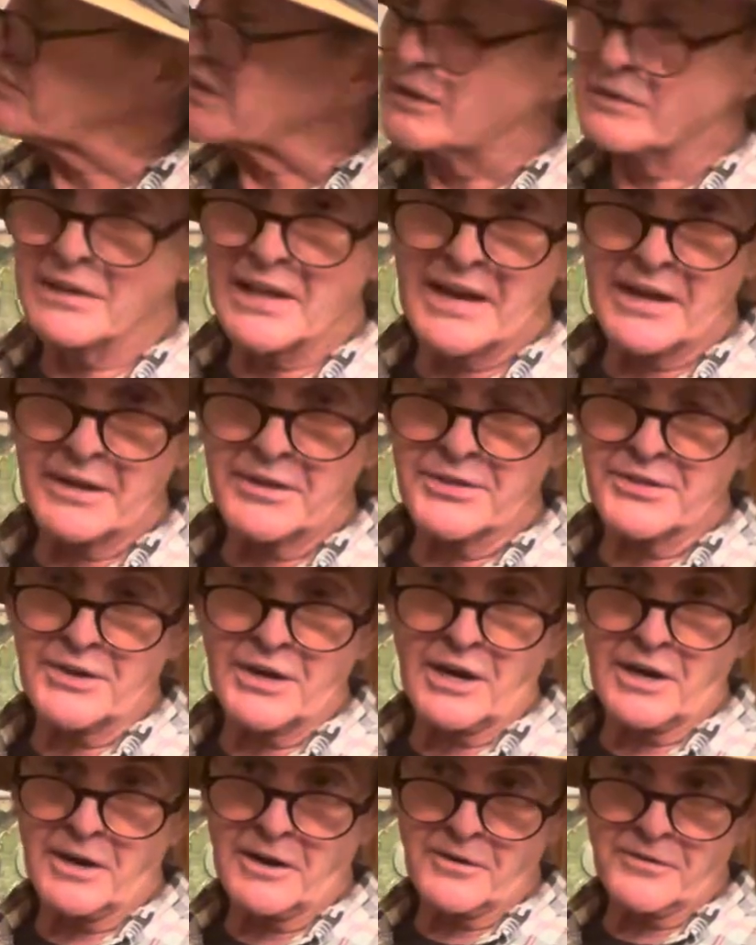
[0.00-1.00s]
length
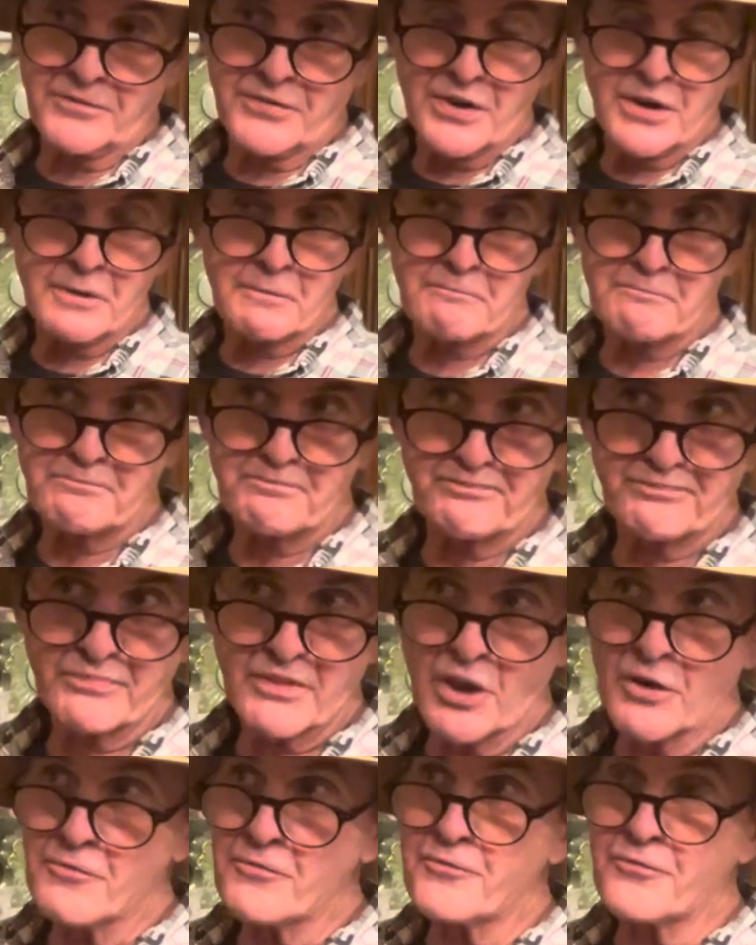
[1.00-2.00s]
of
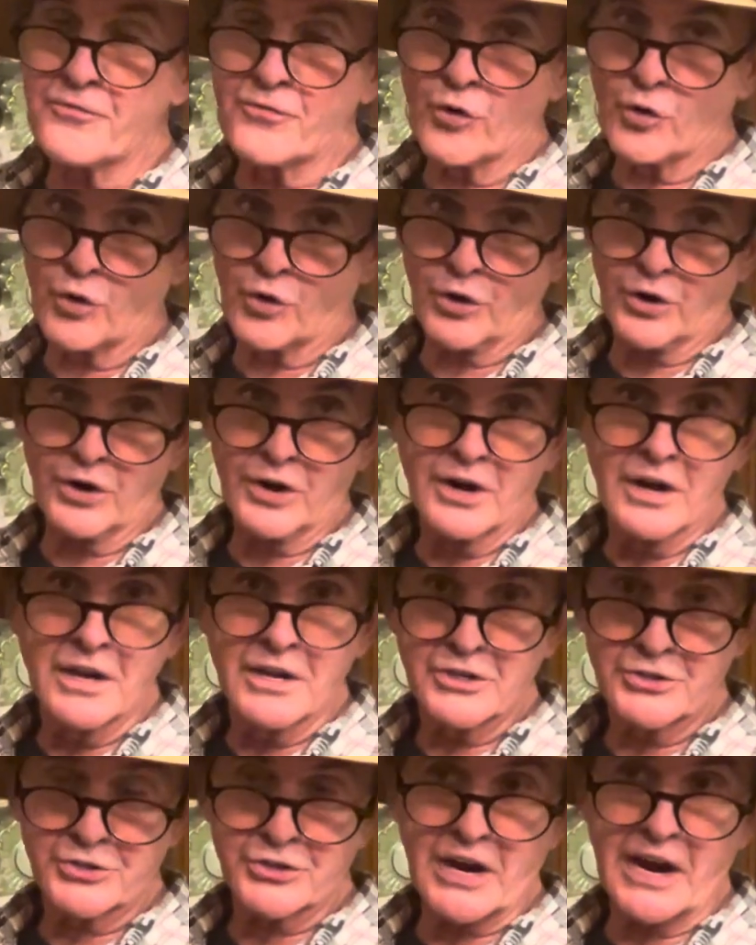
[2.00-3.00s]
4
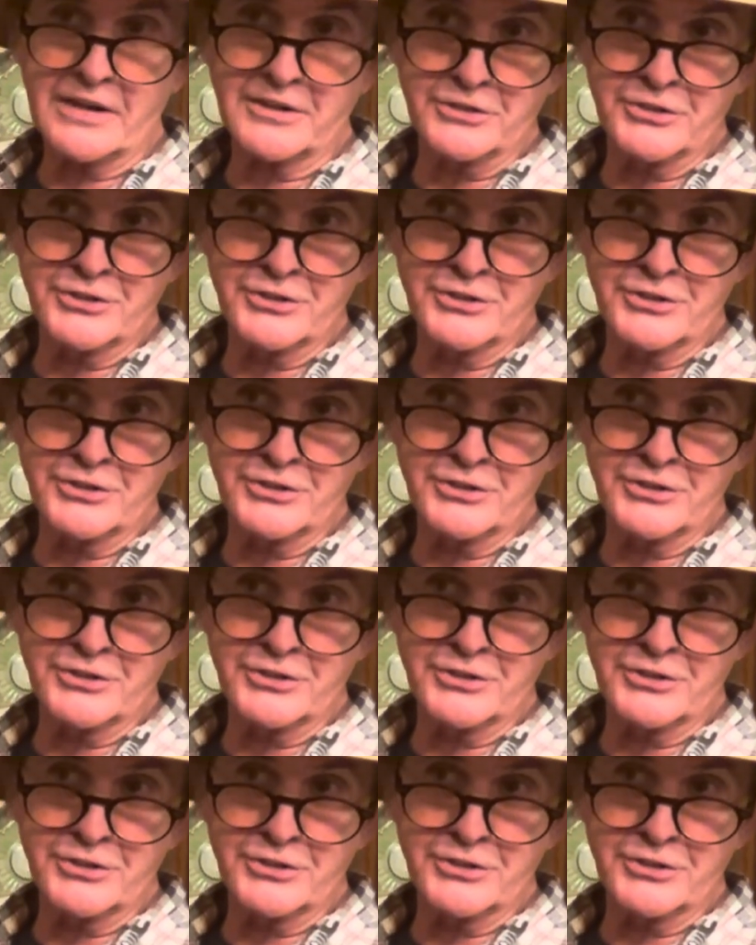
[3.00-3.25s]
tractor